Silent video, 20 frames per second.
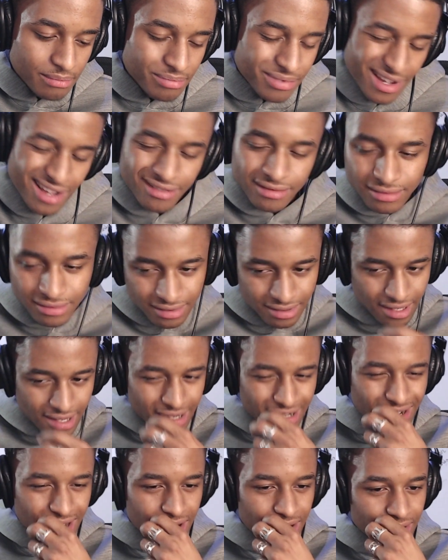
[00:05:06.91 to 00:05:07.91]
But
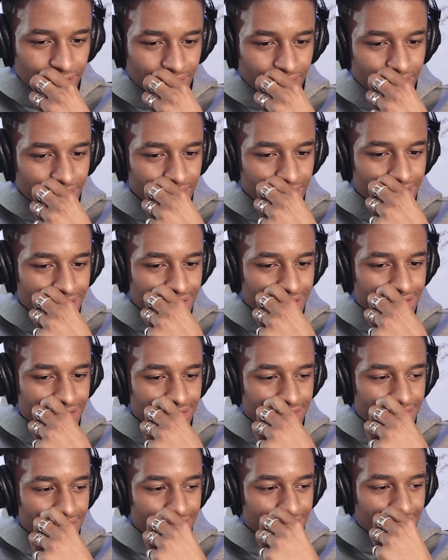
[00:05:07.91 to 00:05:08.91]
I don't know.
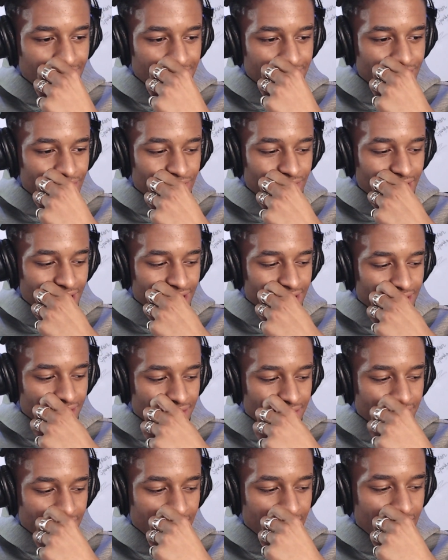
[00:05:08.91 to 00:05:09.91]
I just feel like no,
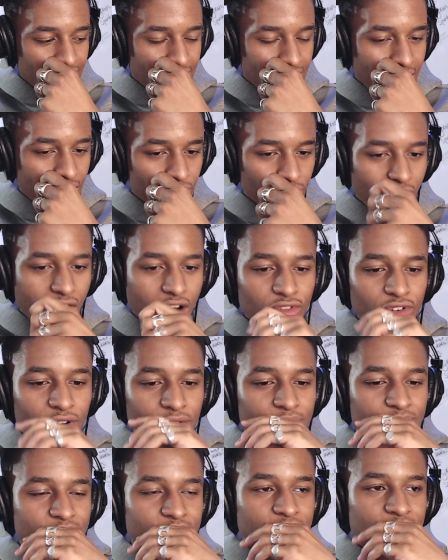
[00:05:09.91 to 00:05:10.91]
I get you. I, would
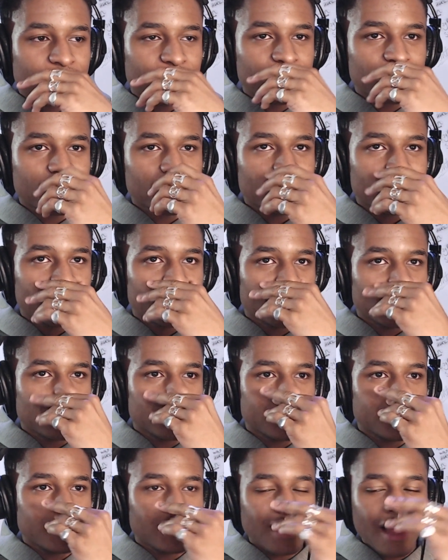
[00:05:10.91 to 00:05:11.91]
rather
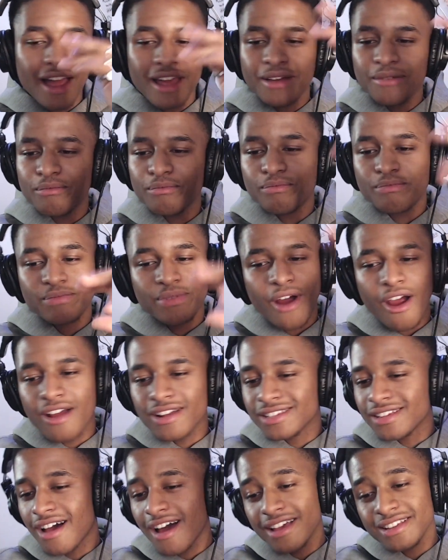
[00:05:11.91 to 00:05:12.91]
like
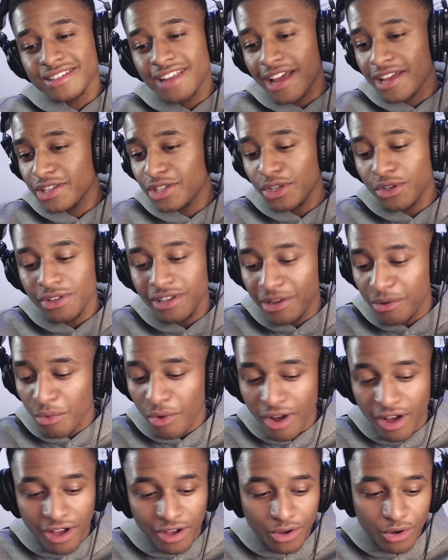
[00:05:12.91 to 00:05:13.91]
prioritize like uni
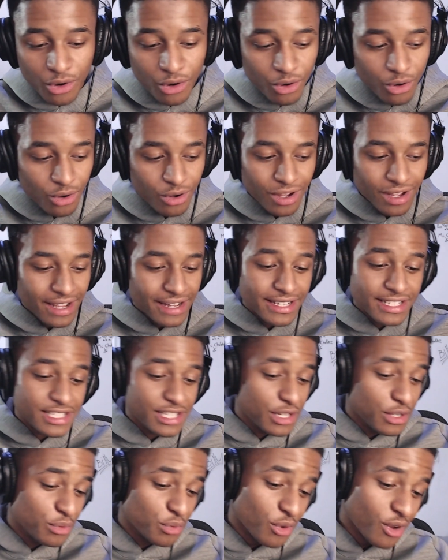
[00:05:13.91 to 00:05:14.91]
work or
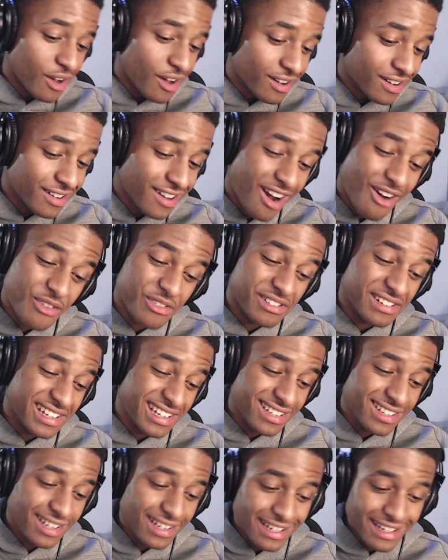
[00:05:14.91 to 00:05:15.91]
interview work
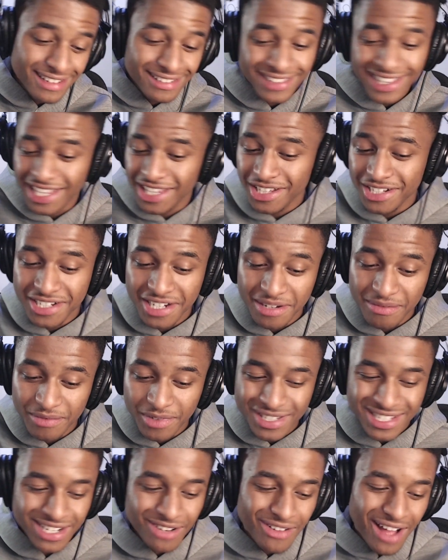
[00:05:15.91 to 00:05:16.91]
currently than the gym
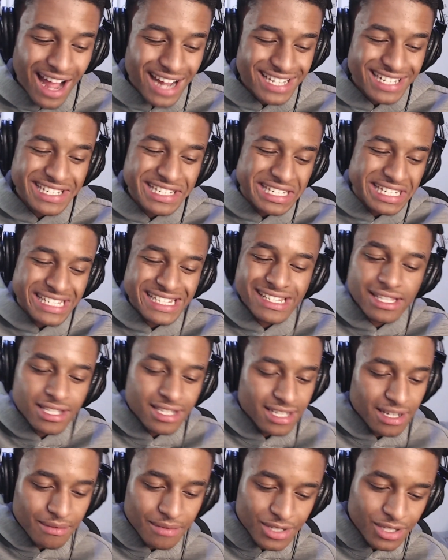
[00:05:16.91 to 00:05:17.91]
because I don't actually need the
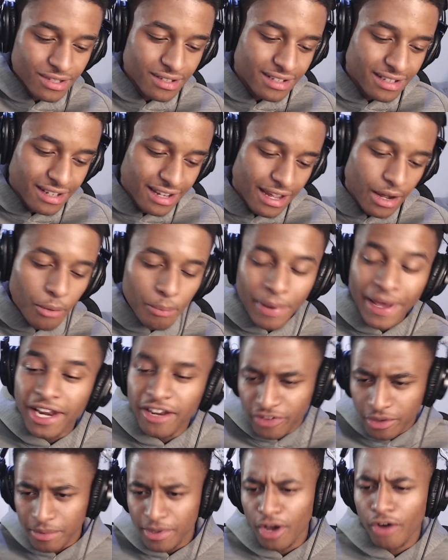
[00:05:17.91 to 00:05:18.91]
gym. it'll
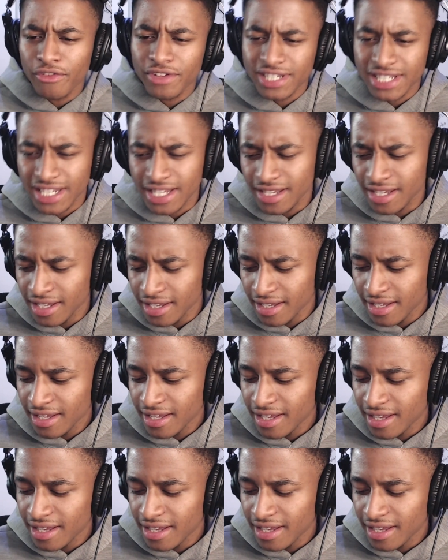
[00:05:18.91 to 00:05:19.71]
benefit me obviously,